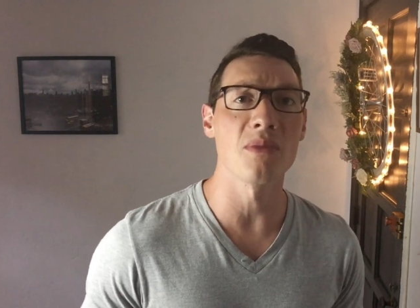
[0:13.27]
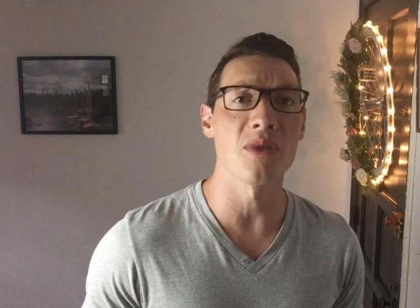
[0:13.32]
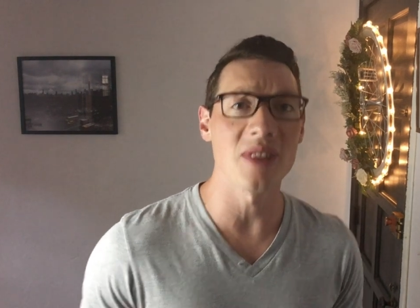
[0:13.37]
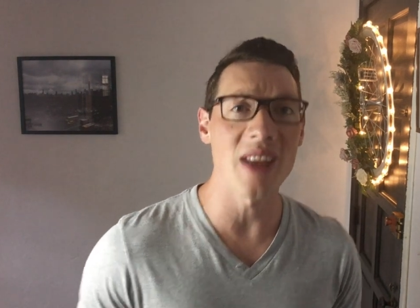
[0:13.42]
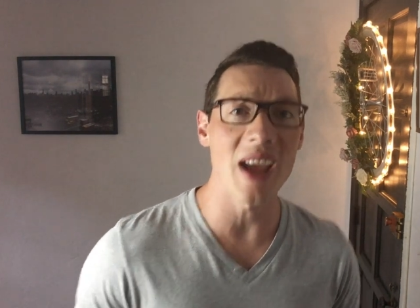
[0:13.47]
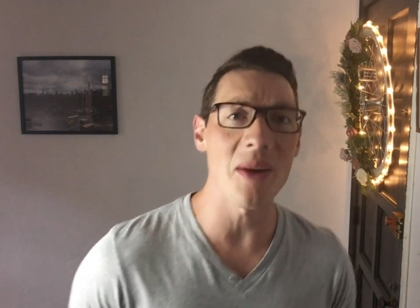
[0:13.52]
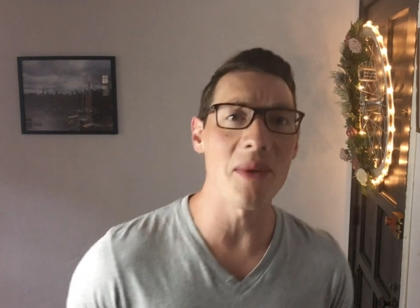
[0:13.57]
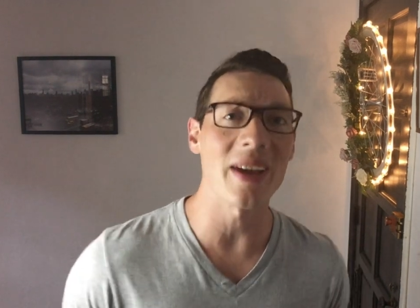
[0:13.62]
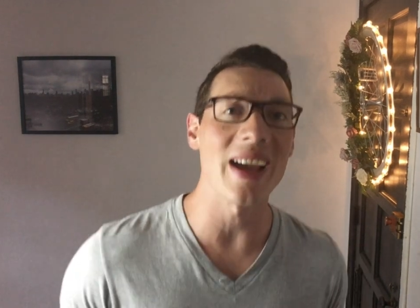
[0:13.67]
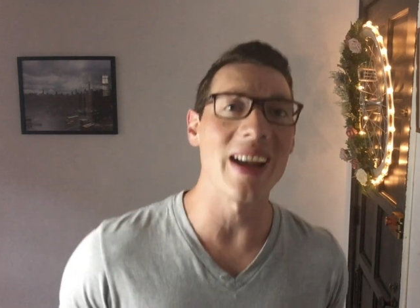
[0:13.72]
so
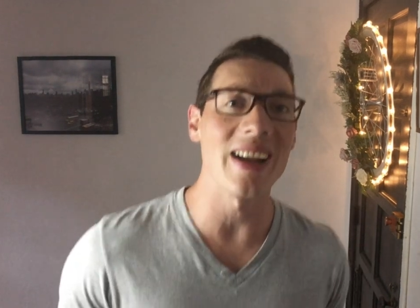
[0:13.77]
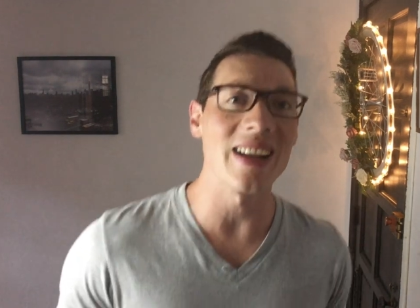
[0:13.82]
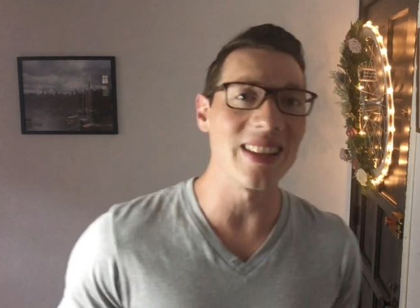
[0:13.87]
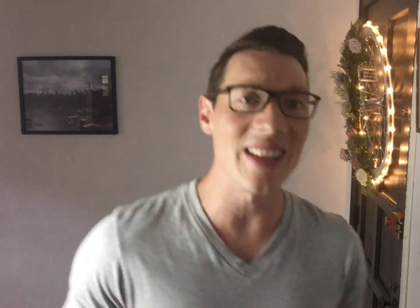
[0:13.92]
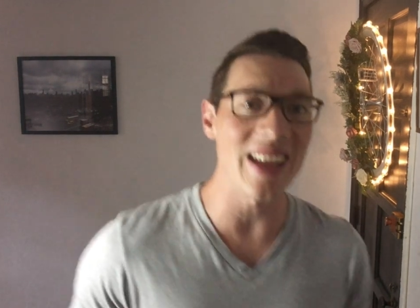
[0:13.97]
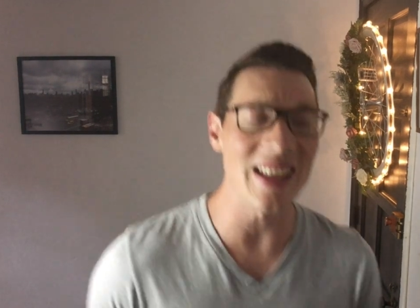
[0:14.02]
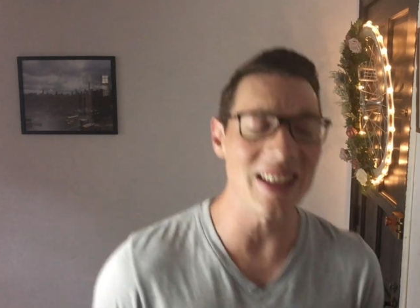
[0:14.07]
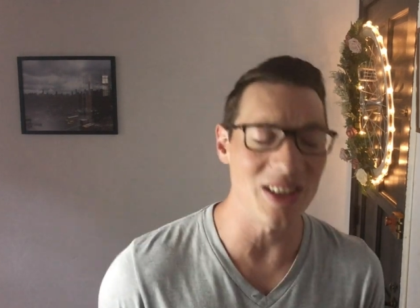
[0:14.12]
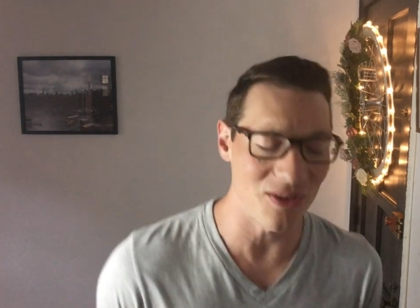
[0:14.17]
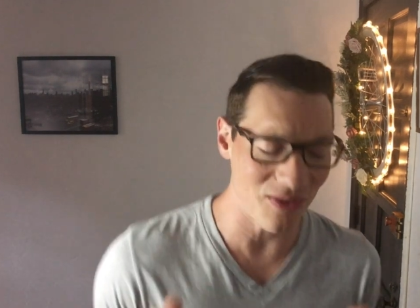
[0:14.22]
now I gotta
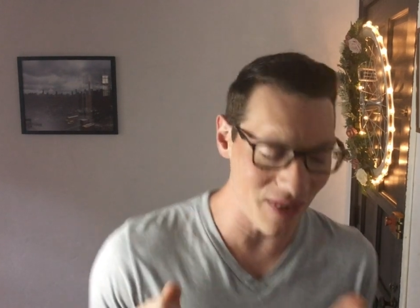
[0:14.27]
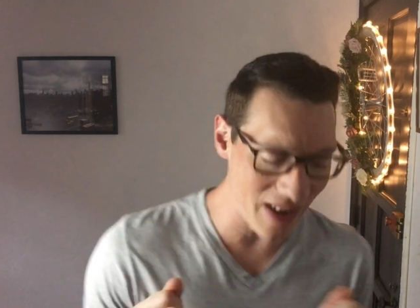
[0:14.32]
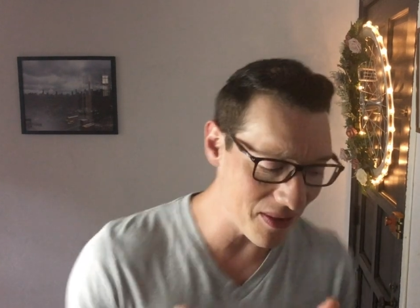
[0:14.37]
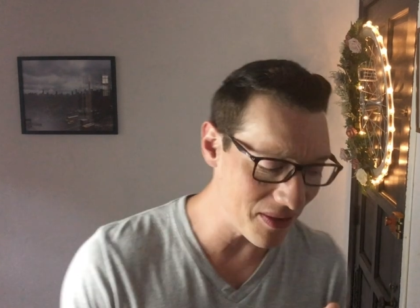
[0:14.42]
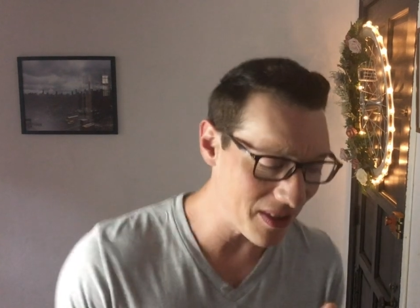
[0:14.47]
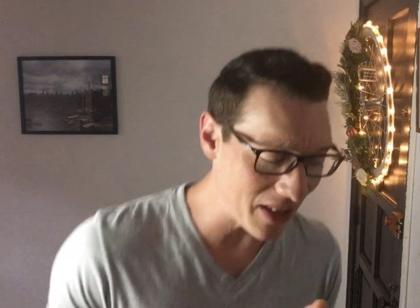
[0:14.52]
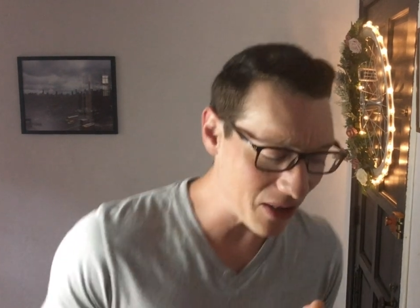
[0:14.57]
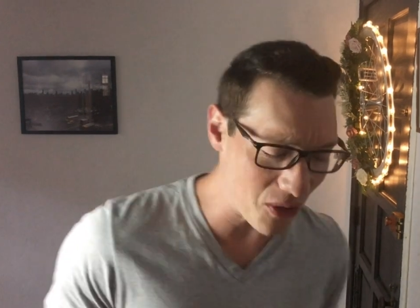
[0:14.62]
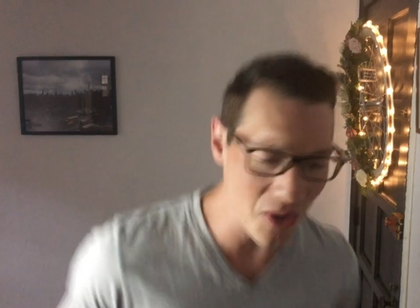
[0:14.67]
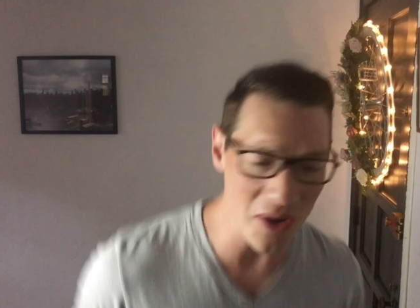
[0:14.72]
dance
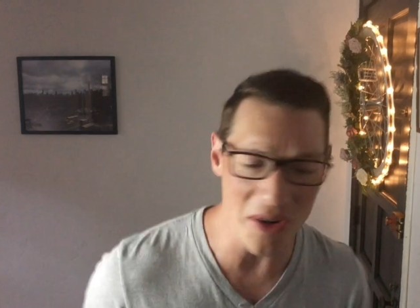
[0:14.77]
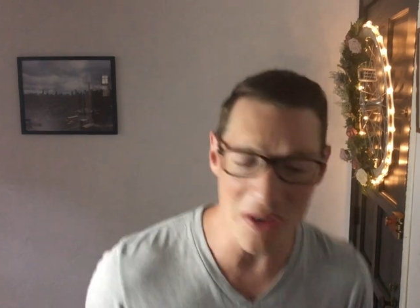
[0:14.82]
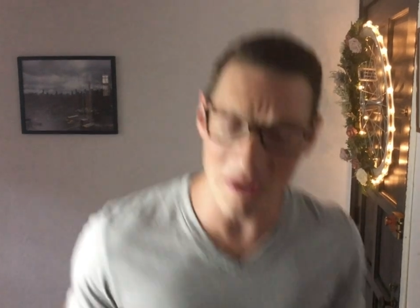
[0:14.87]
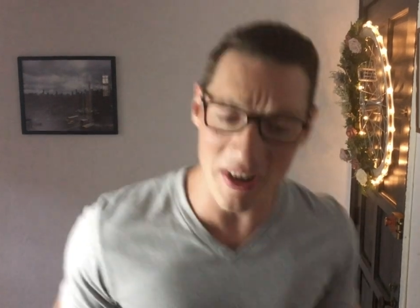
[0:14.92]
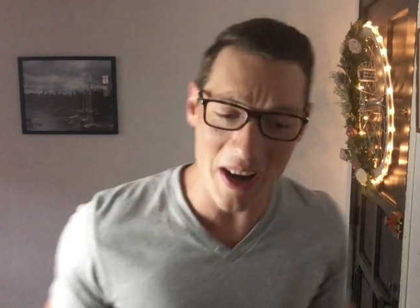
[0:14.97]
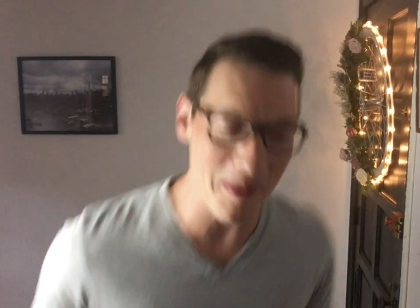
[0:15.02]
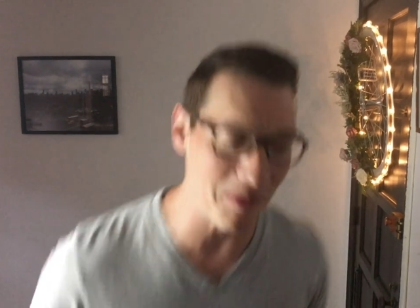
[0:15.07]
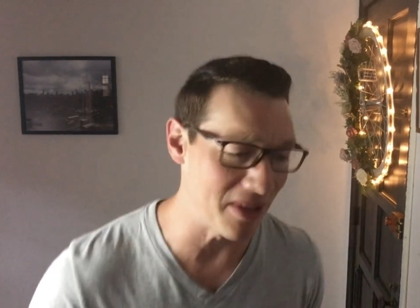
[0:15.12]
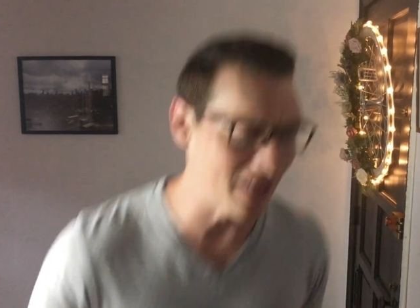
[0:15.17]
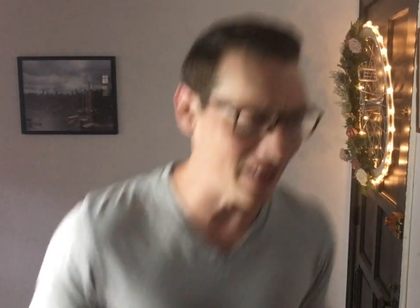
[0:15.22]
around like Gordon
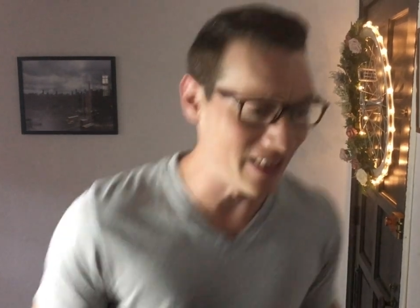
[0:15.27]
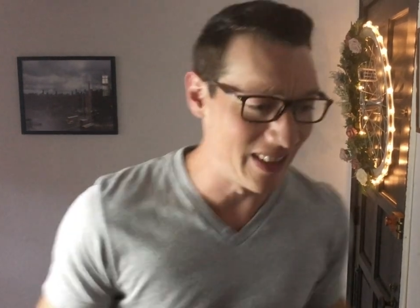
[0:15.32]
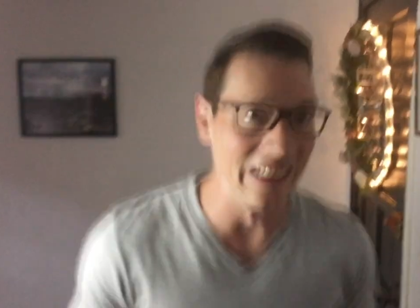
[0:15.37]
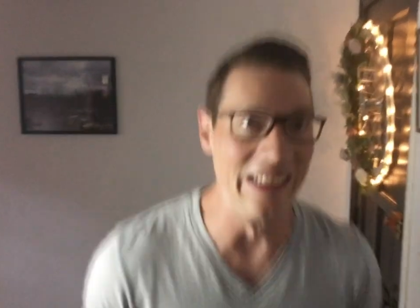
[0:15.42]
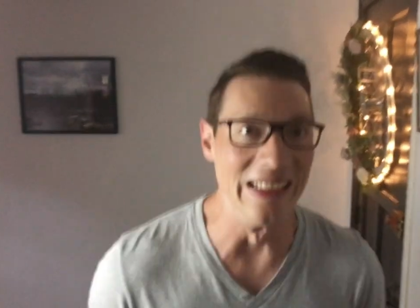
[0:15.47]
Ramsay.